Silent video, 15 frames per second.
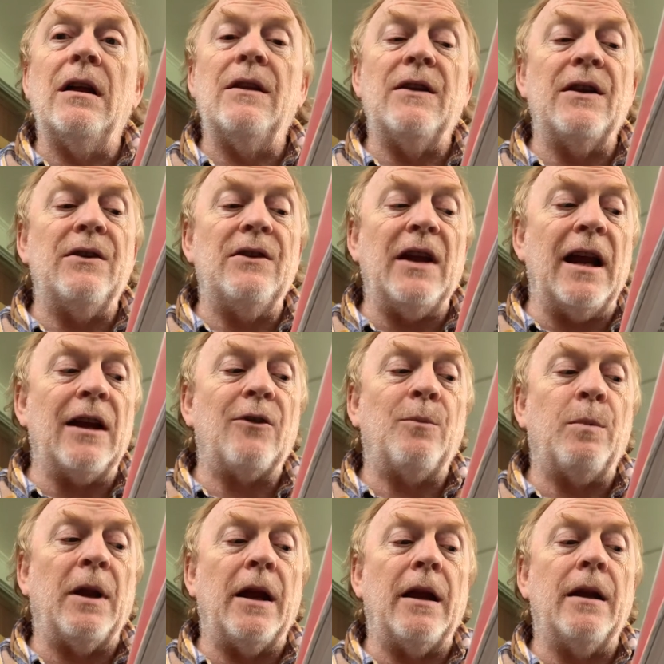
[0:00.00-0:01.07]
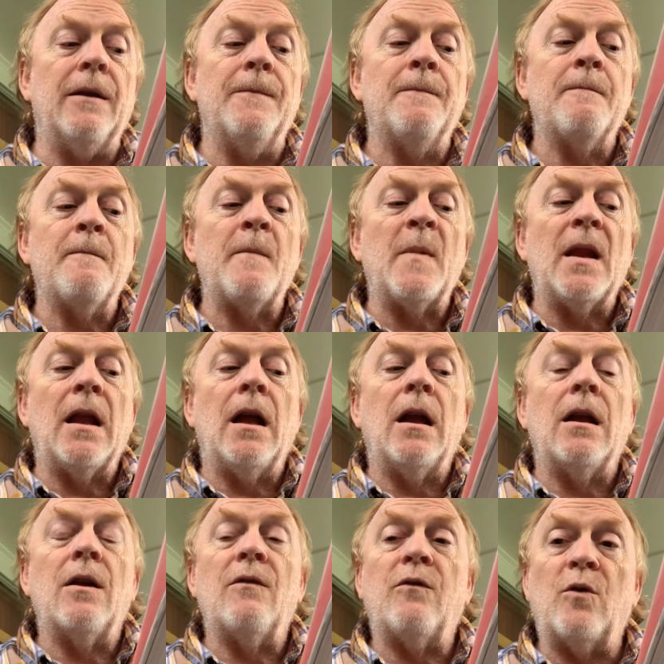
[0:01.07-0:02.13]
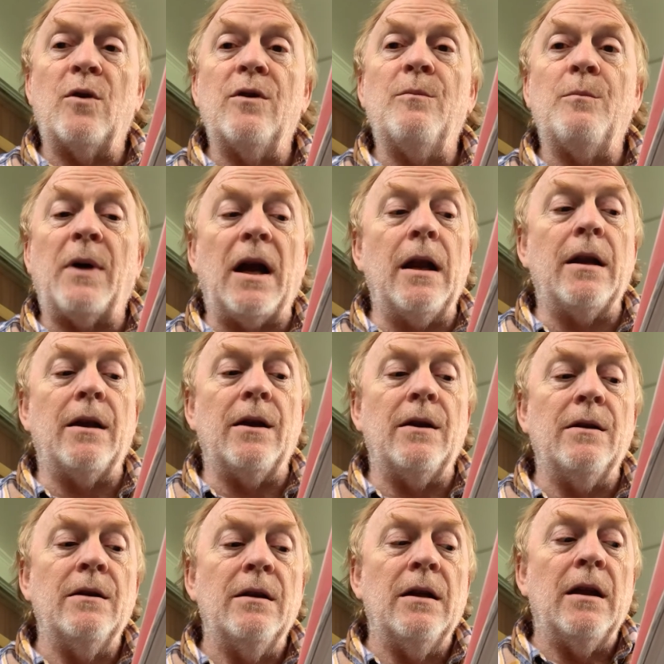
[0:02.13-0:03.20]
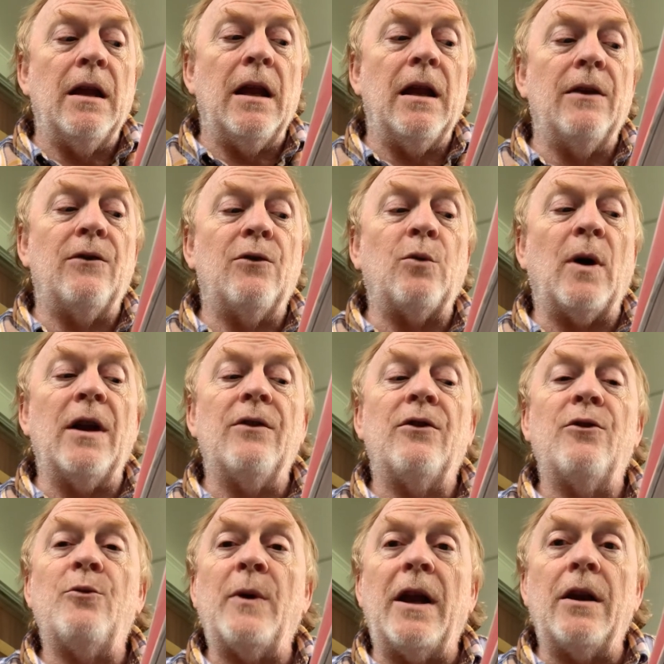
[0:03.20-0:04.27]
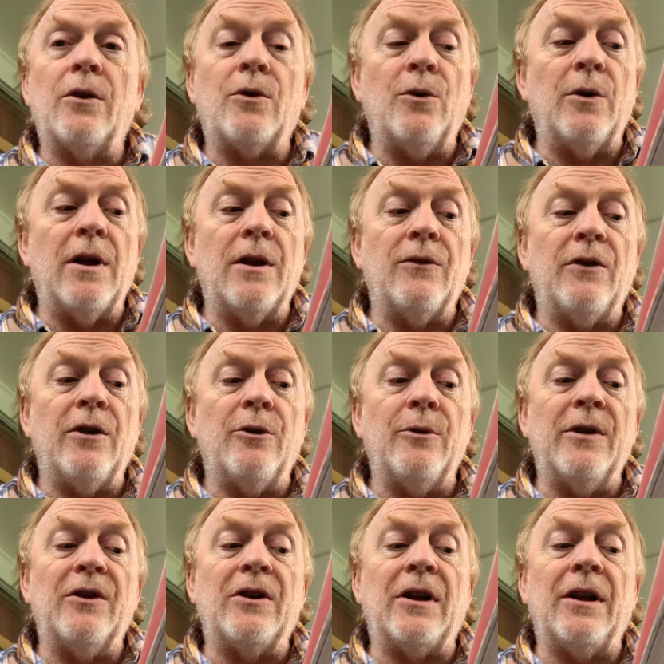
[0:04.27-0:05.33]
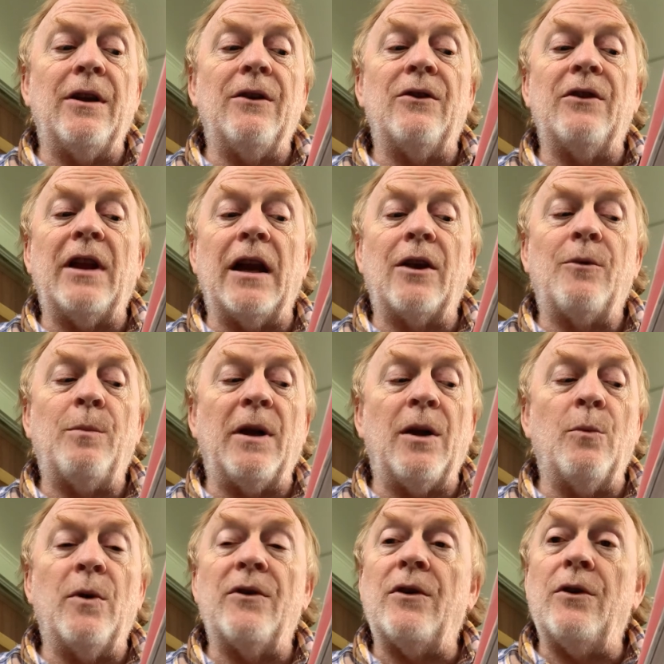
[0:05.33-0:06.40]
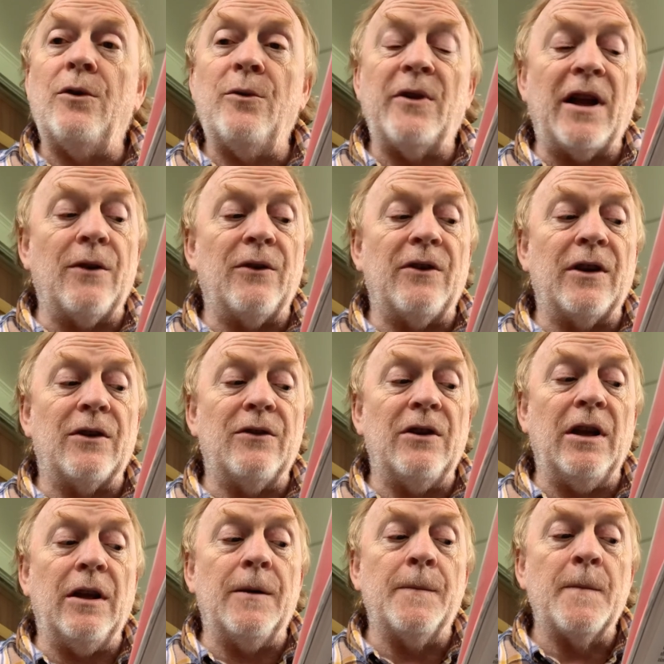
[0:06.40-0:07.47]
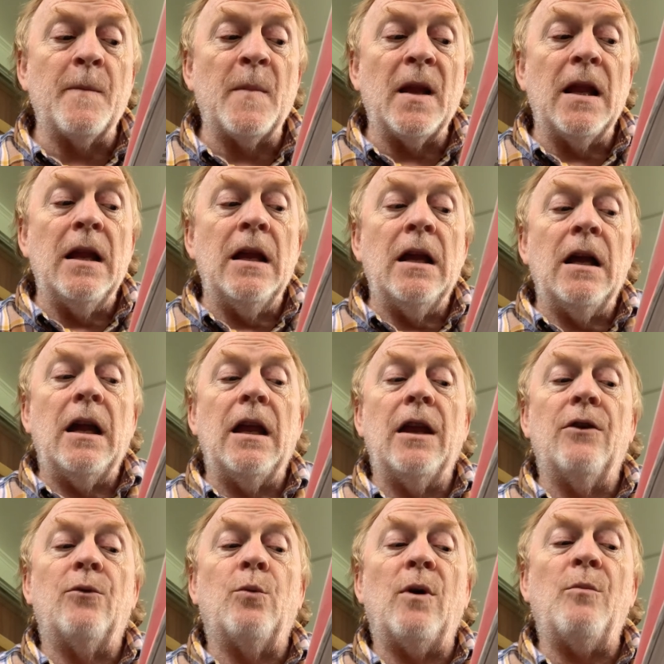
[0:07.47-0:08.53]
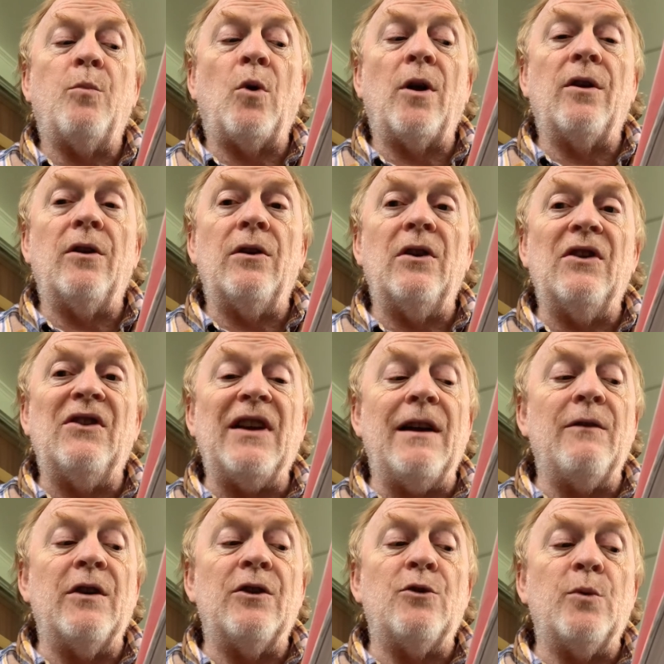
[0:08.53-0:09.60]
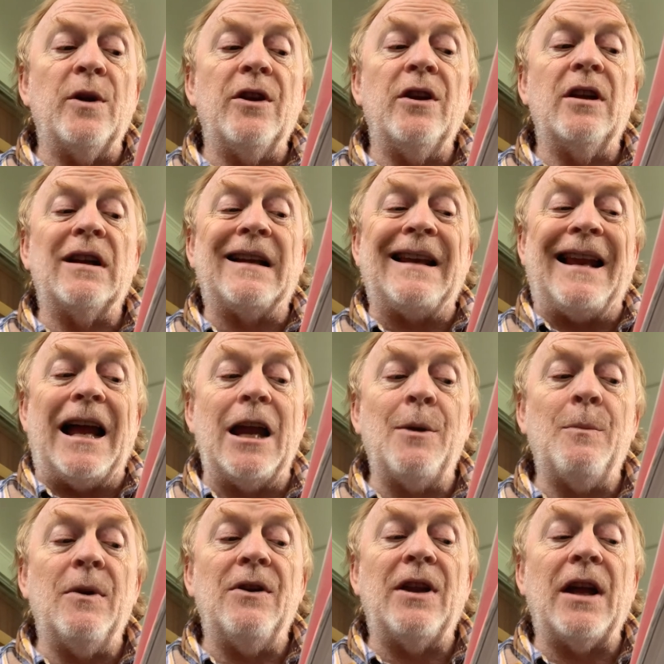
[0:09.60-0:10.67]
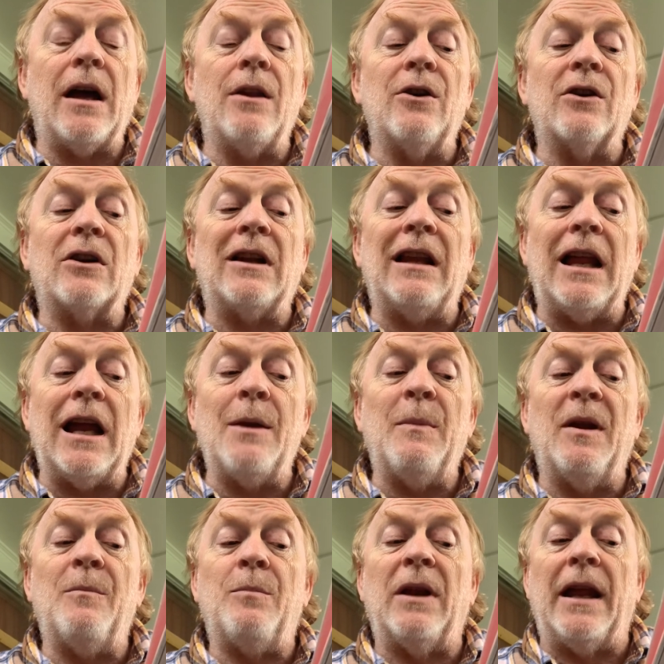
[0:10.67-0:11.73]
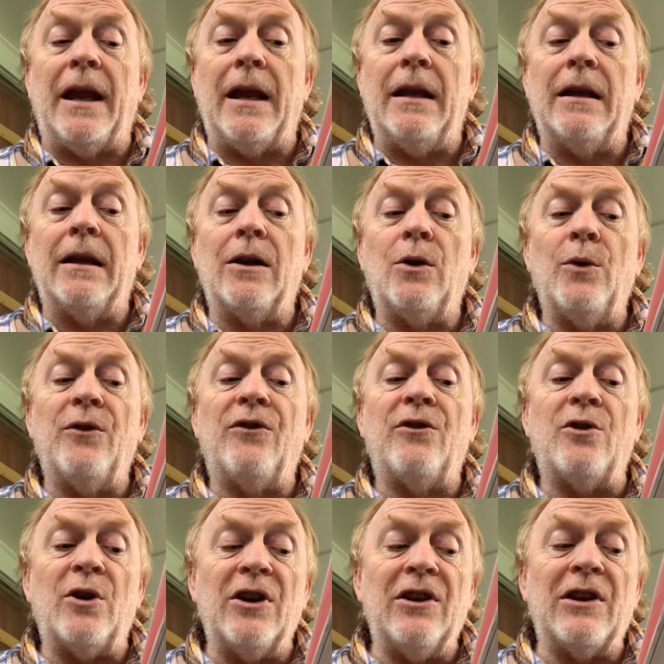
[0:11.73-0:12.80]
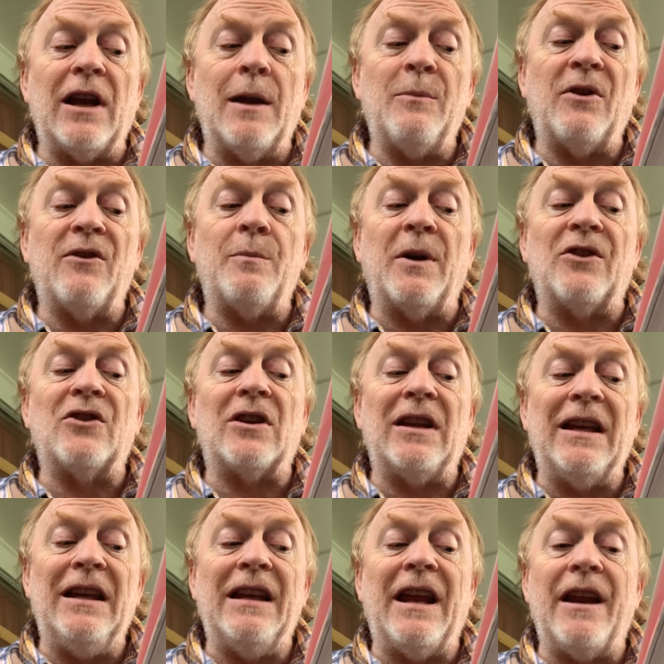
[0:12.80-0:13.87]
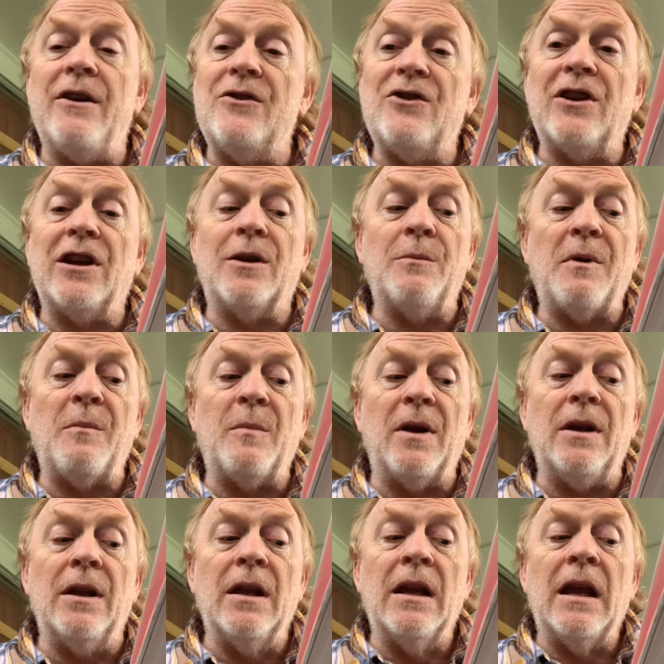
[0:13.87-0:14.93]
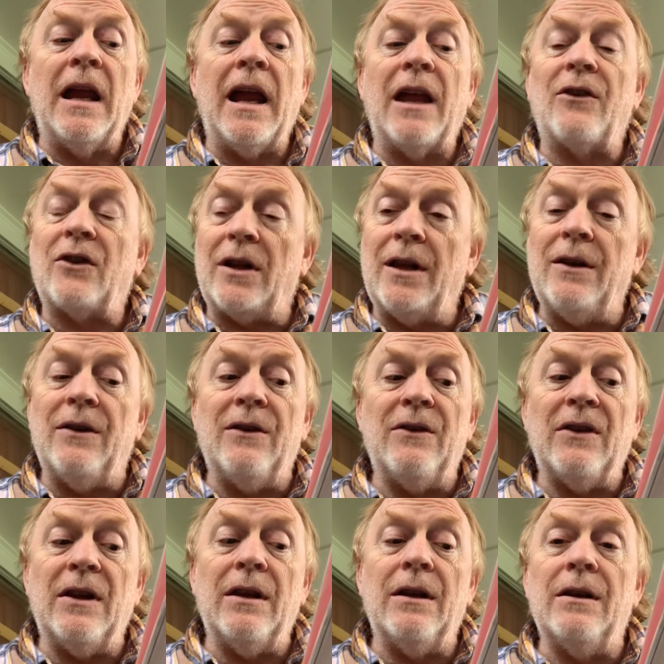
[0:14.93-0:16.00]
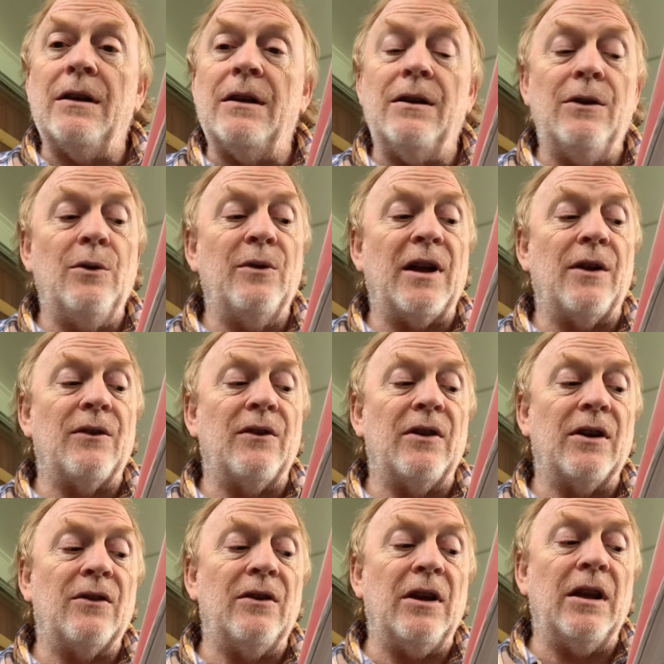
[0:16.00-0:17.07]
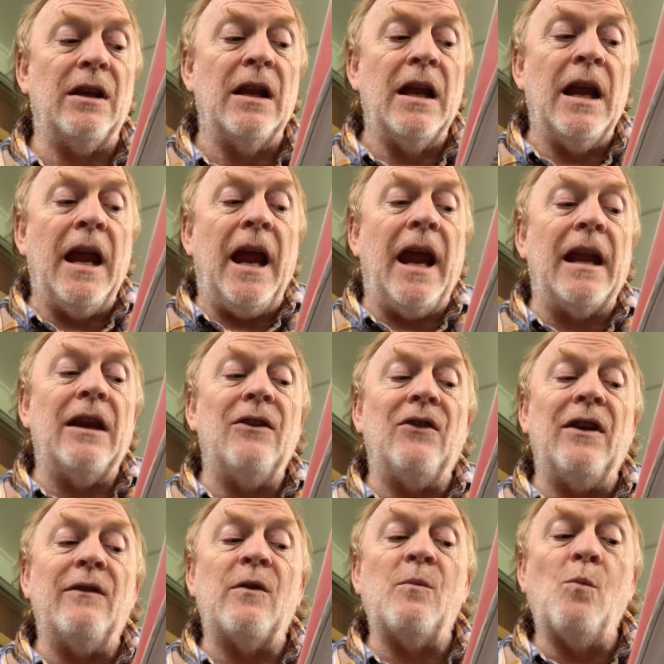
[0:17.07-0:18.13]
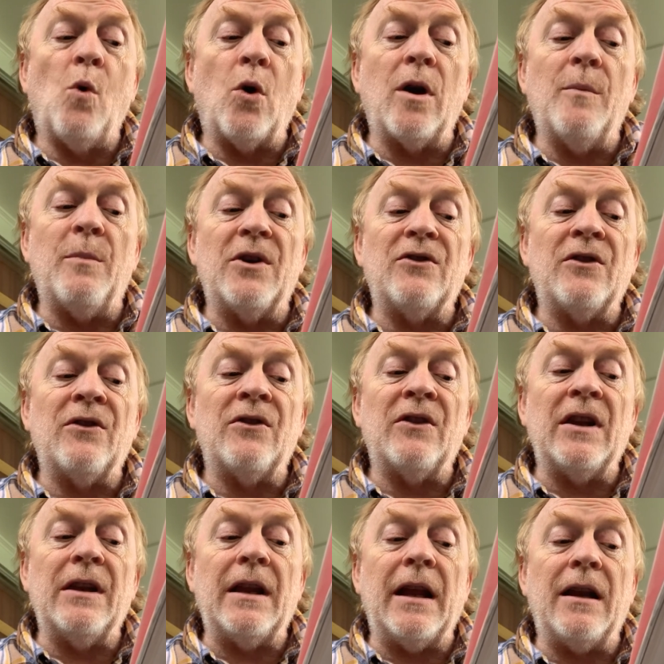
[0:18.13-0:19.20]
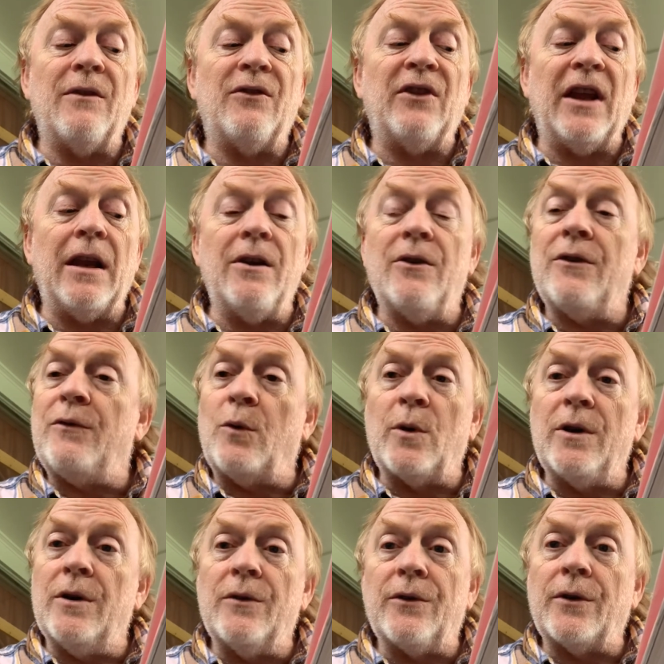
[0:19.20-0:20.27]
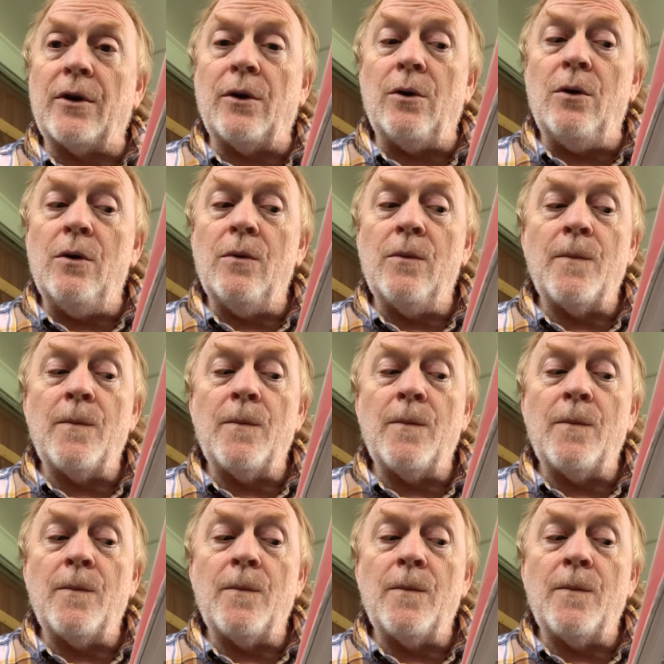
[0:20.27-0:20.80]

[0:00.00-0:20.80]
the tax plan for Biden it's twice as radical as Hillary Clinton's tax plan was in 2016. His $1.7 trillion clim climate plan includes 30 times as much clean energy commitment as Clinton's in 2016 and is even more ambitious than that of Sanders four years ago.